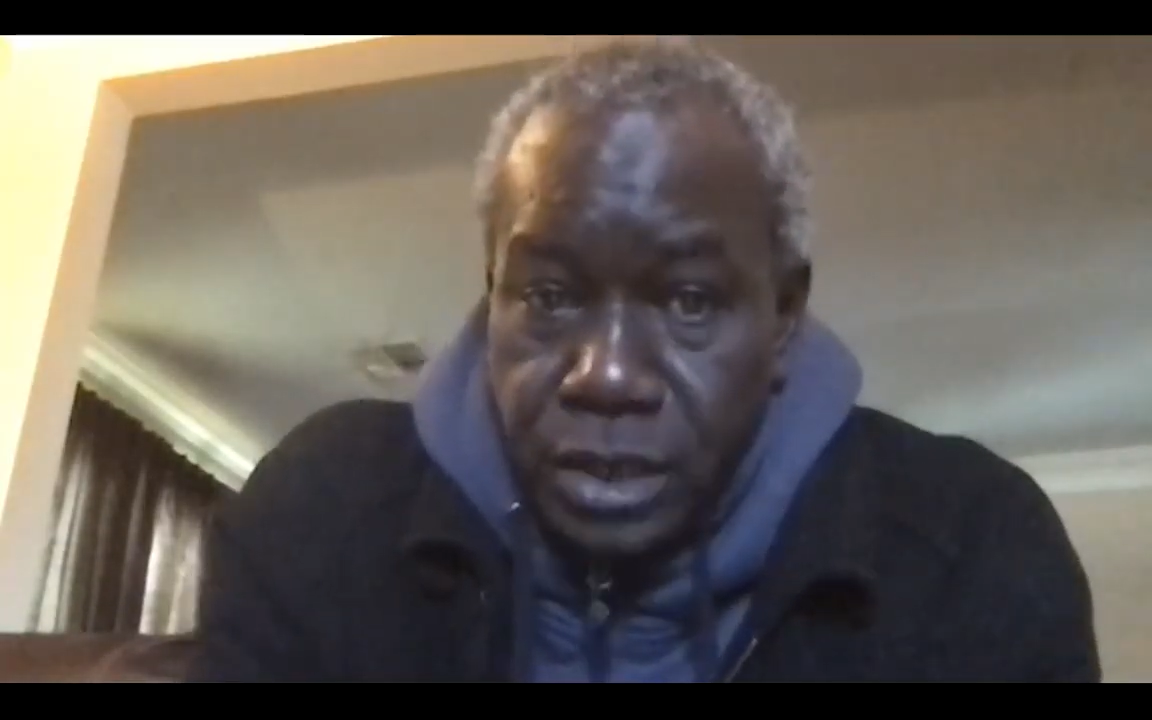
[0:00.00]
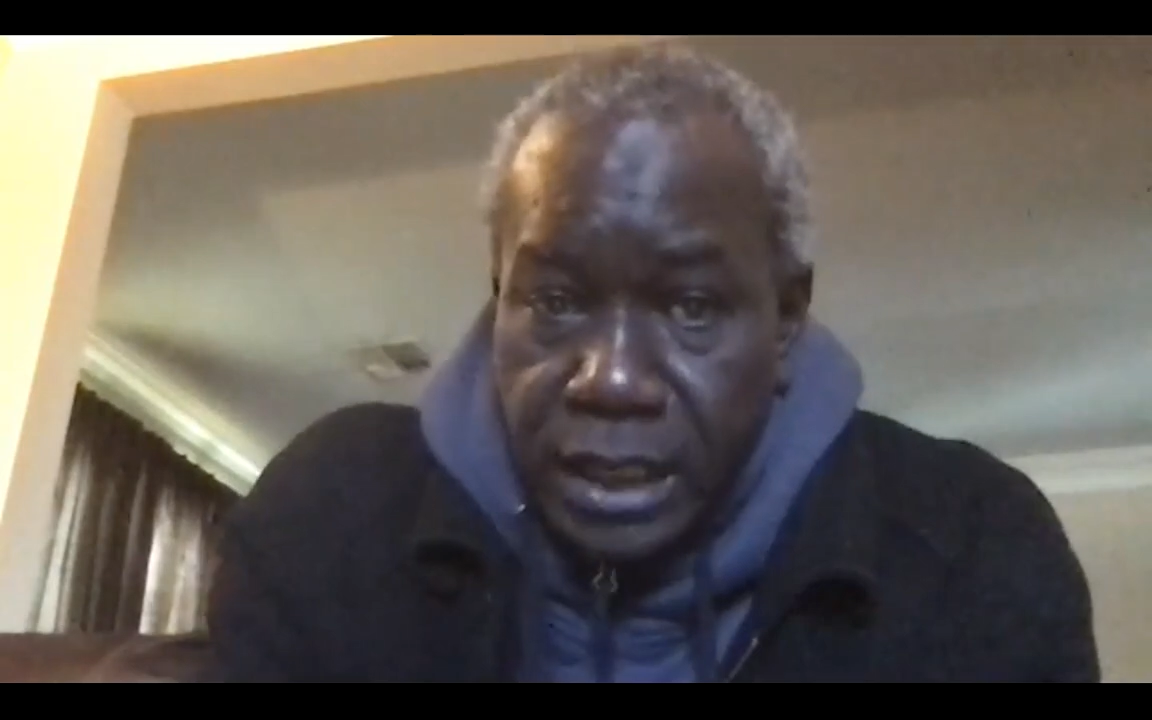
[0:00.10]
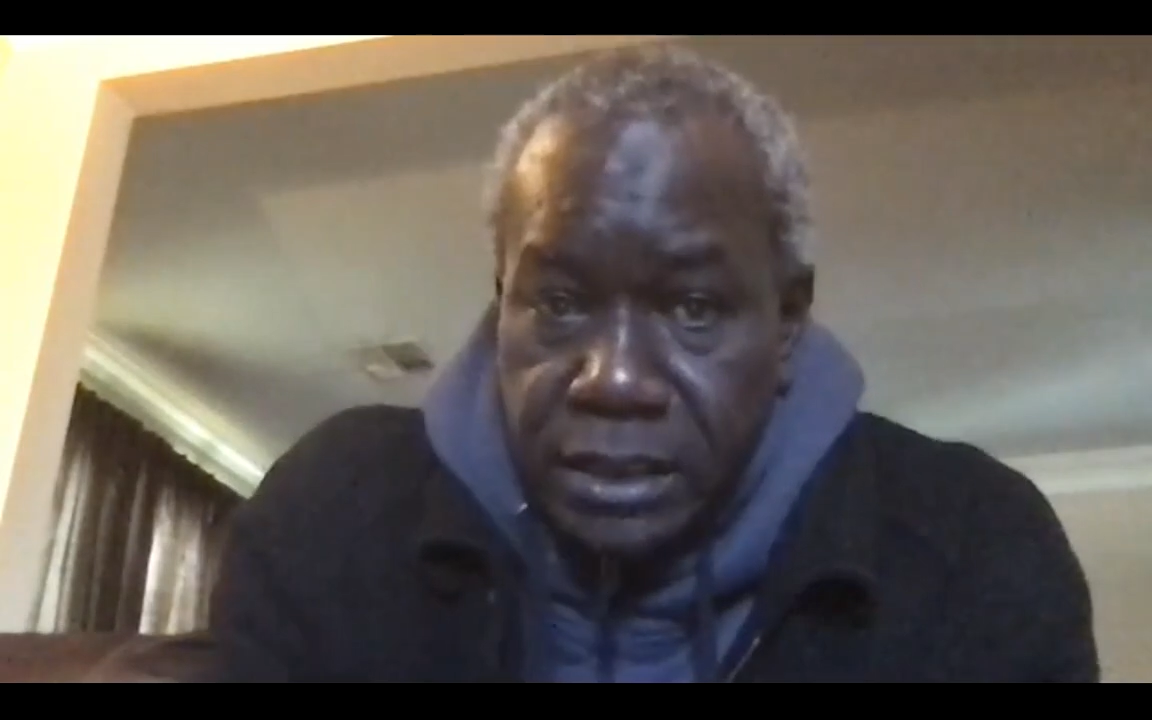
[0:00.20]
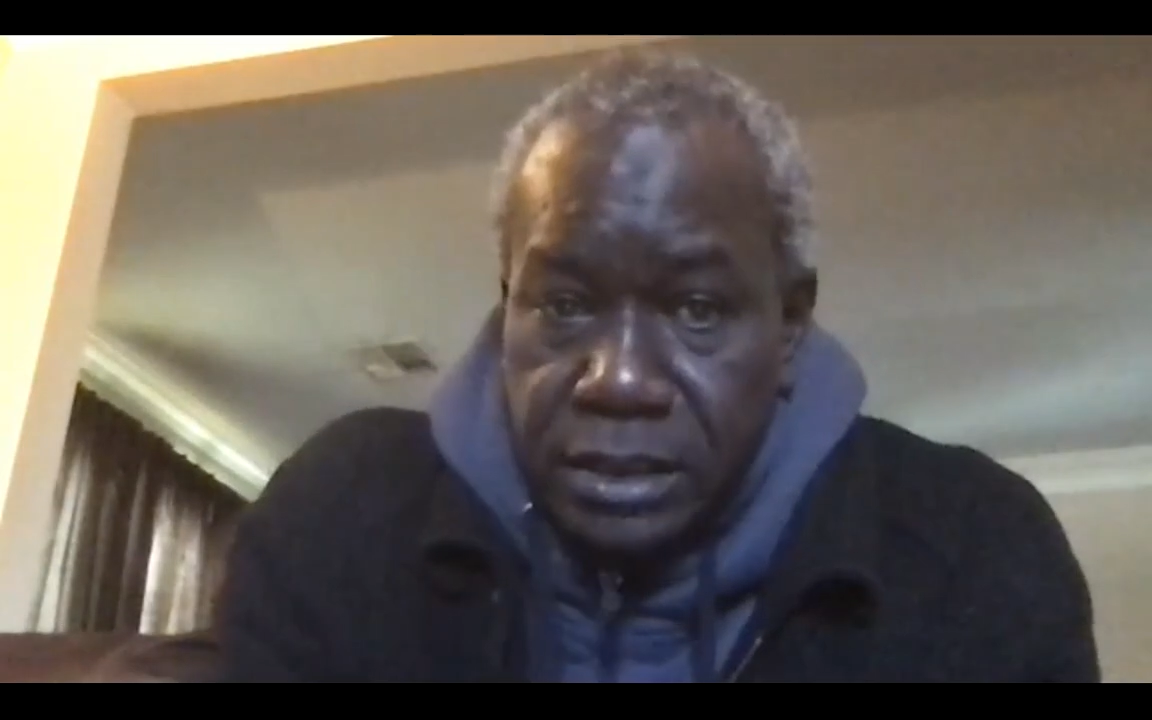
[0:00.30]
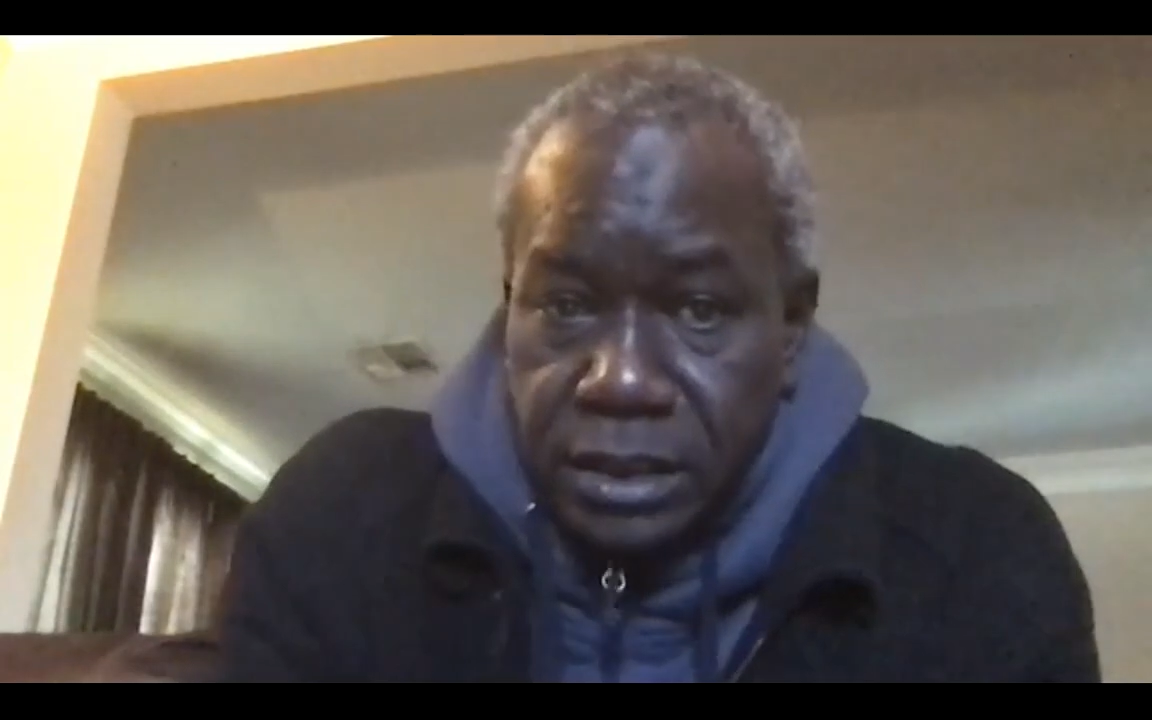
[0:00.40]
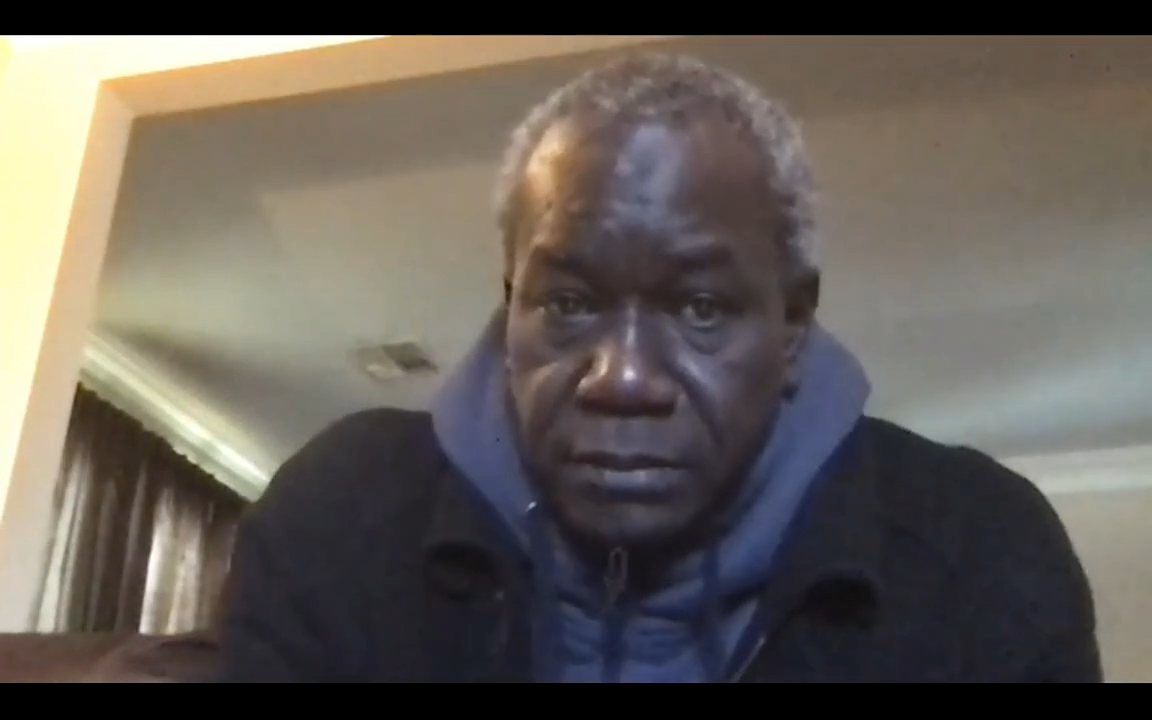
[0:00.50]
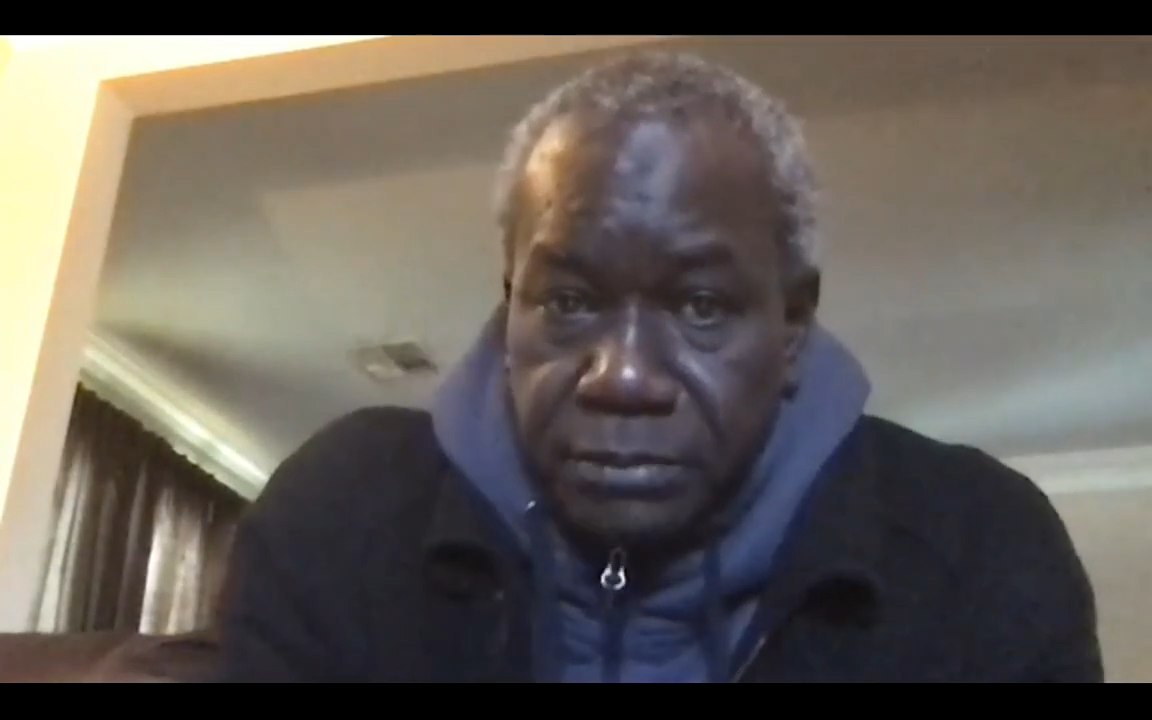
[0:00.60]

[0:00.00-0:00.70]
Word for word: that uh,